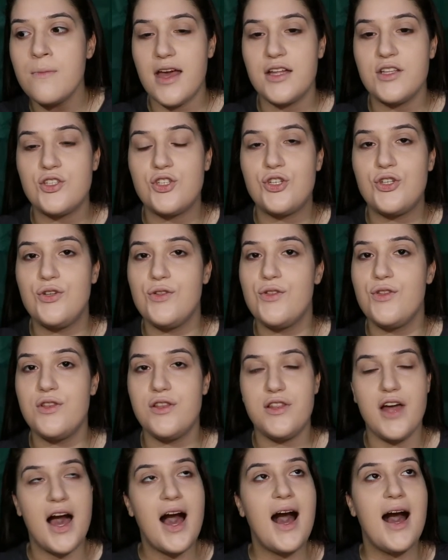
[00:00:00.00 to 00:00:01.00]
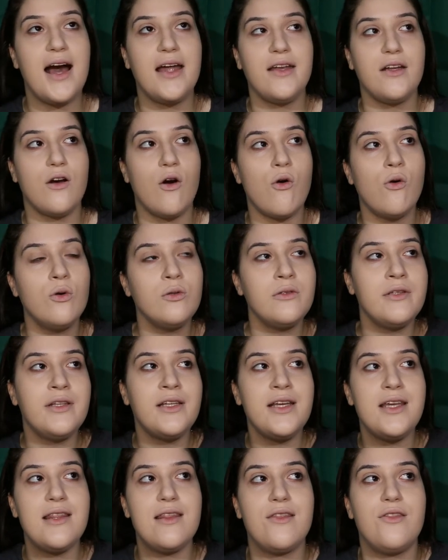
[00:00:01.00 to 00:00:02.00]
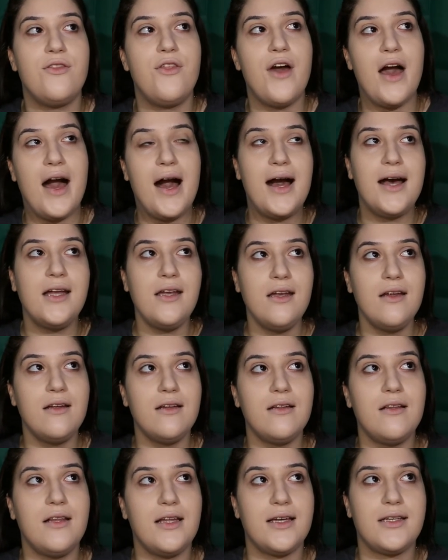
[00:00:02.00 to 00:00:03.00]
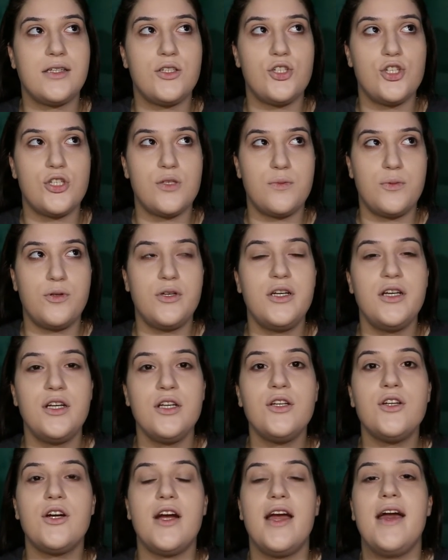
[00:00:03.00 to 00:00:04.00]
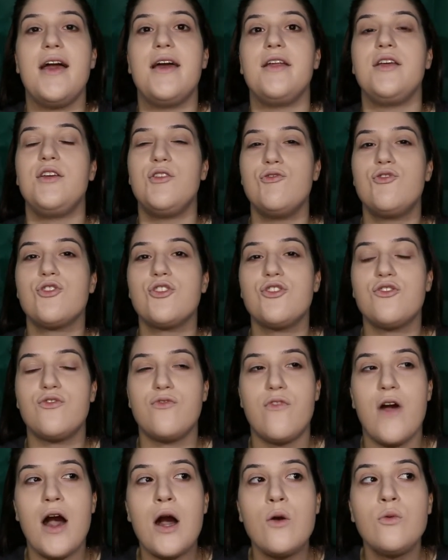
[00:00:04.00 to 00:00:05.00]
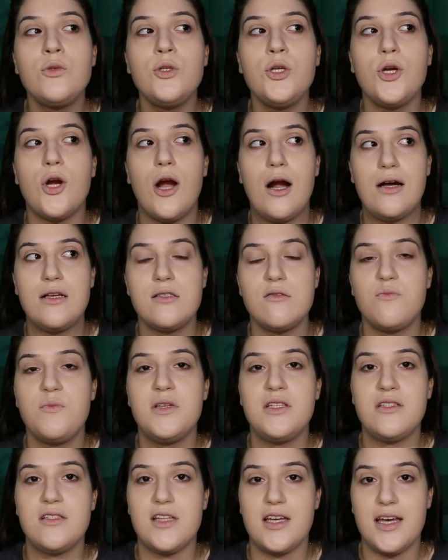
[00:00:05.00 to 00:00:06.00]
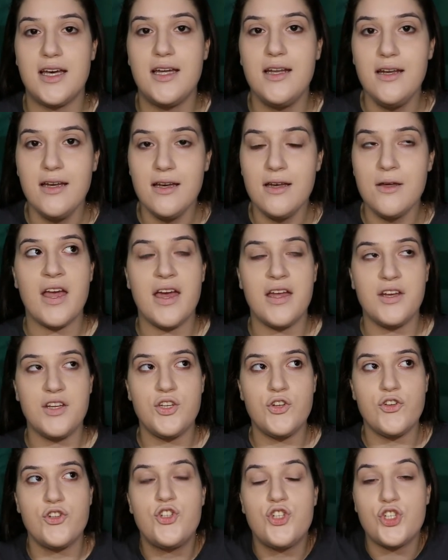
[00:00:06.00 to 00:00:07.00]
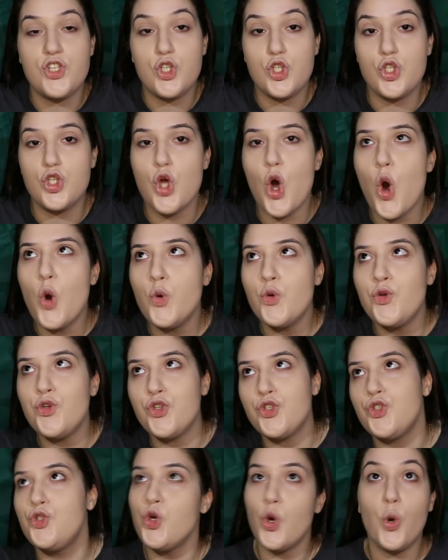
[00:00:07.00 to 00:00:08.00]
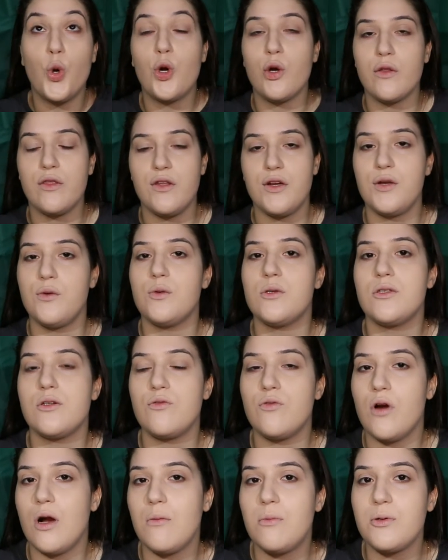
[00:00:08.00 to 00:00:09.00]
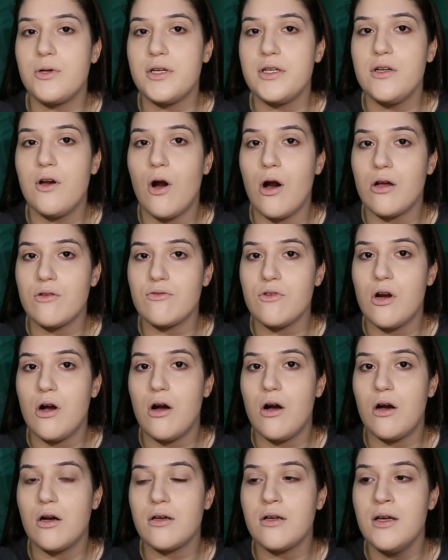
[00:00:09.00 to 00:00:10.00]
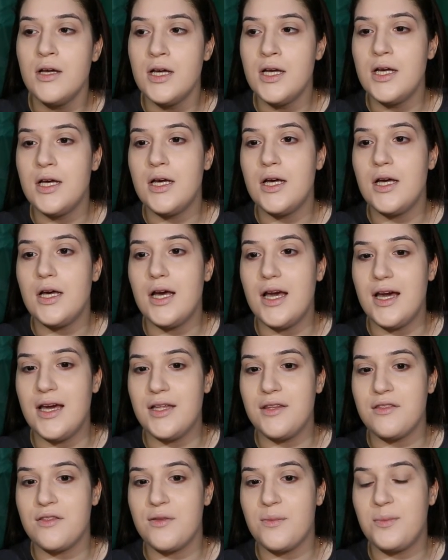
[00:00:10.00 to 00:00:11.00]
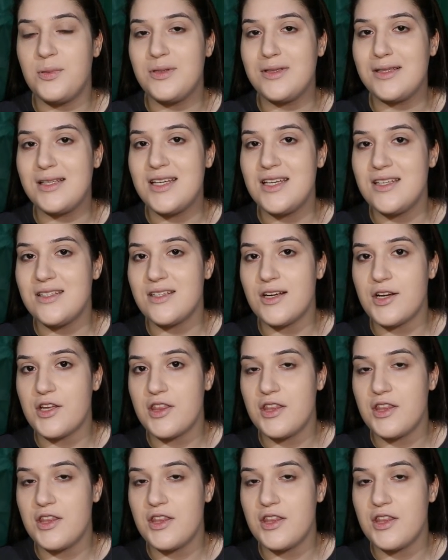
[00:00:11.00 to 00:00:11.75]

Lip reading: And to that, only that, like, just put it in your head. You just found your husband dead and you're just so sure that it was a robbery gone wrong, and the police are